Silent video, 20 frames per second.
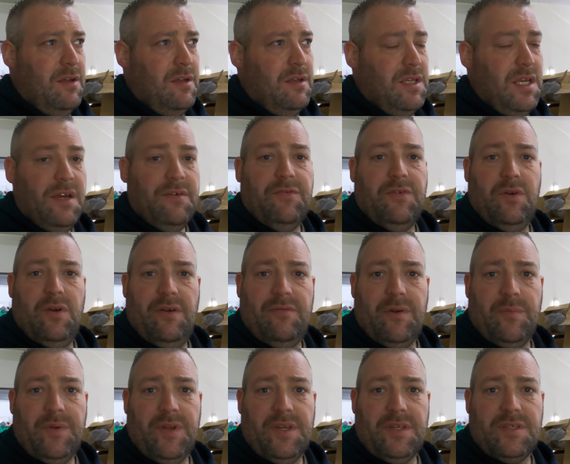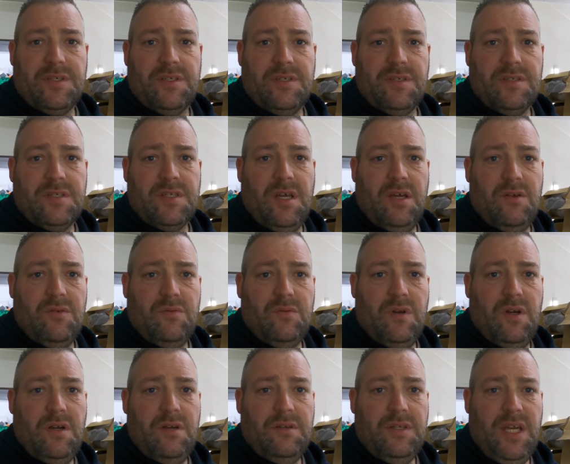a few other bits.
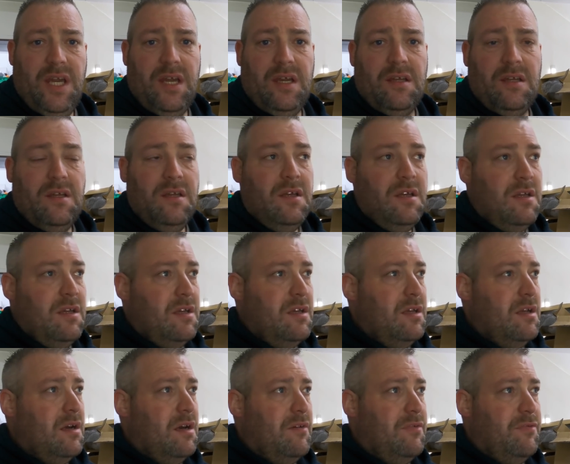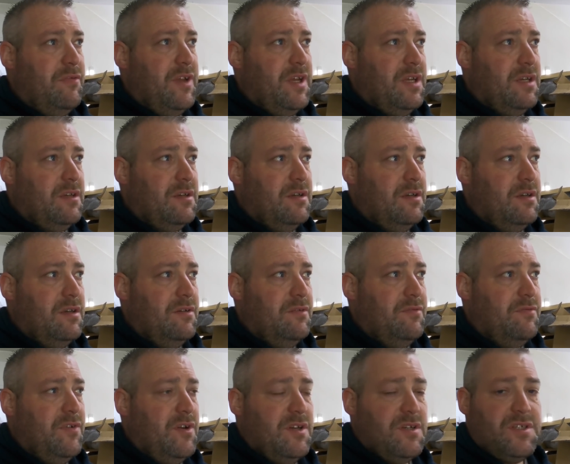So yeah, I think
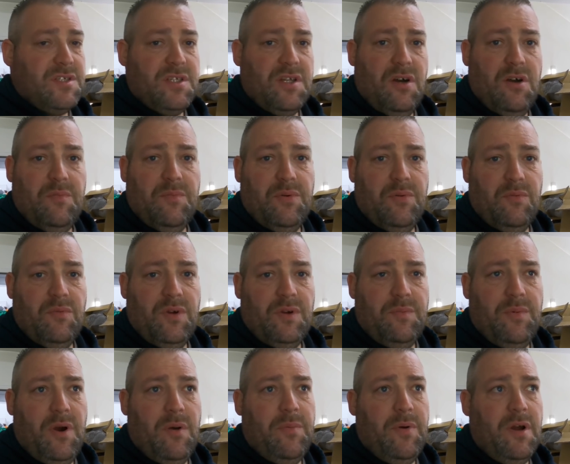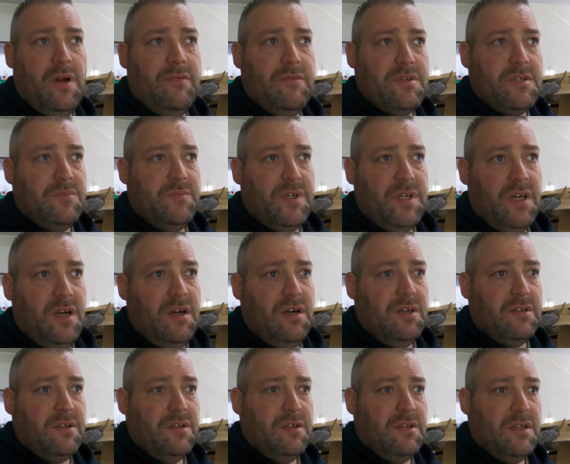first stop we'll pop over to my
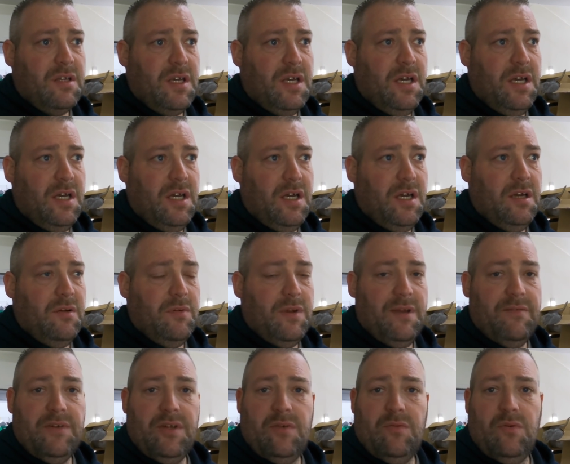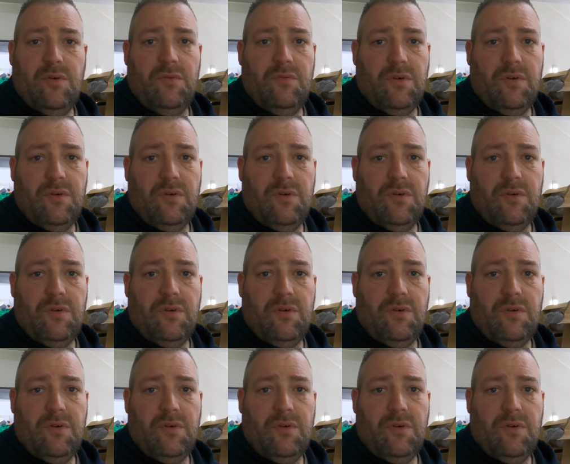yard. We'll have a little walk